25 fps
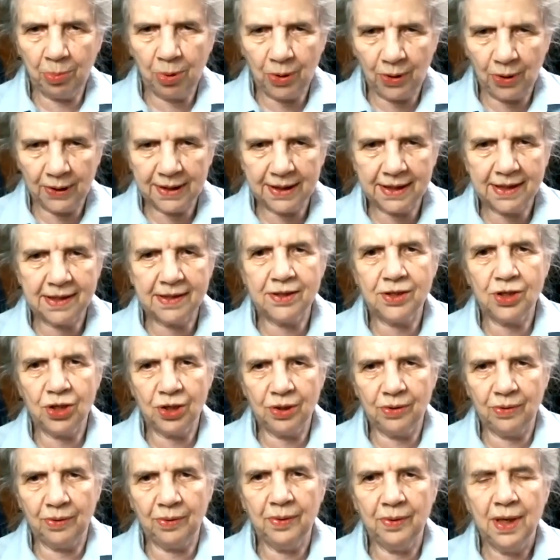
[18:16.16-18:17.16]
poets
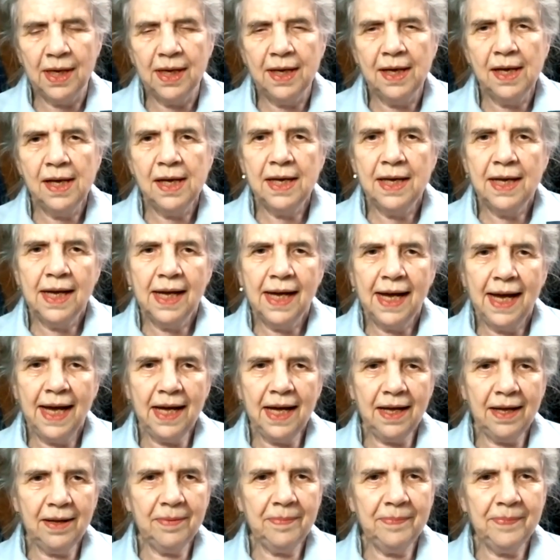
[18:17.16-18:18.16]
too,
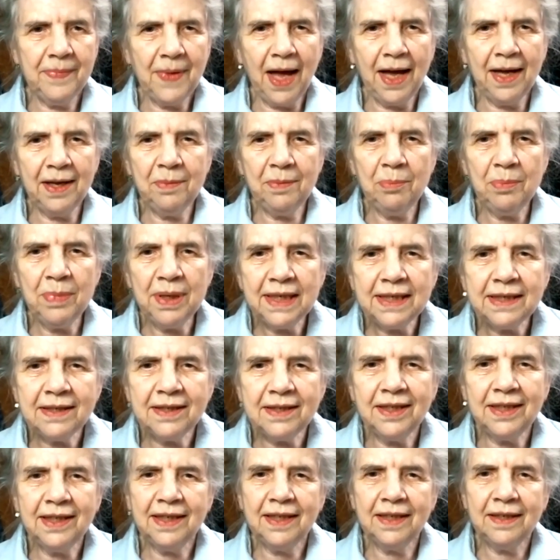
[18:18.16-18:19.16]
I miss
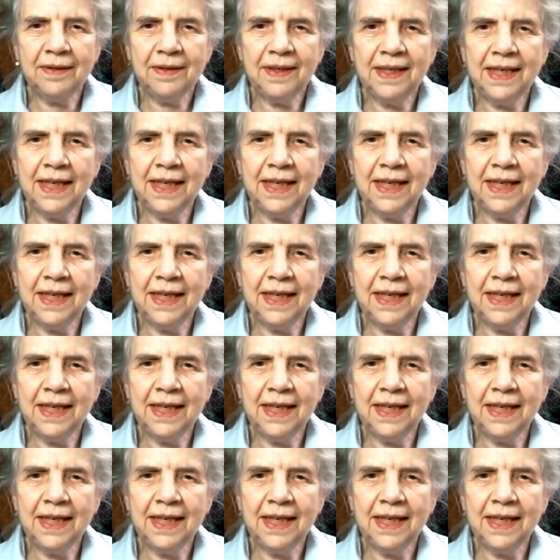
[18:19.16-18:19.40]
the